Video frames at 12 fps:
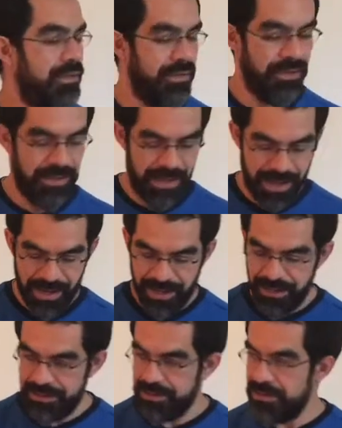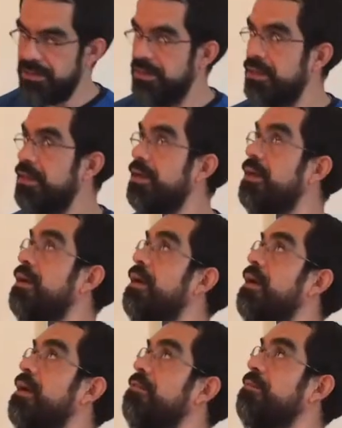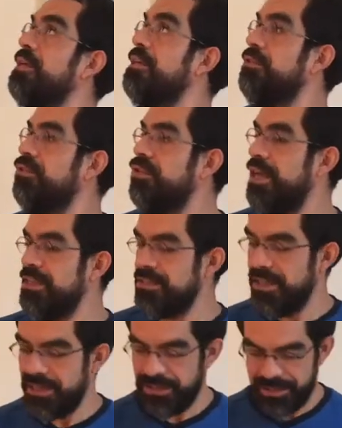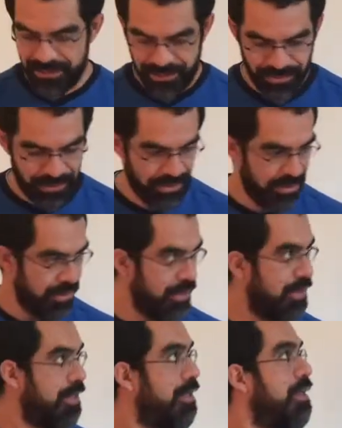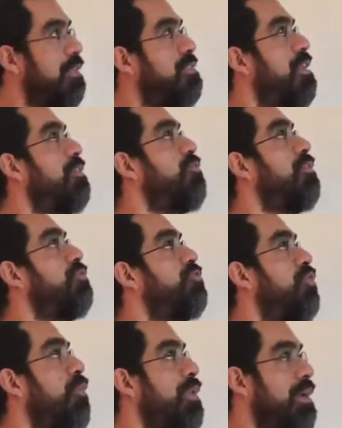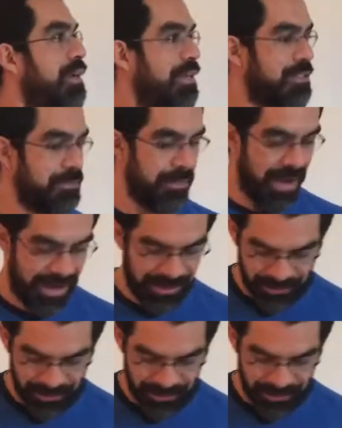the eyes, and begin to dance like this. It's like you're drawing a smile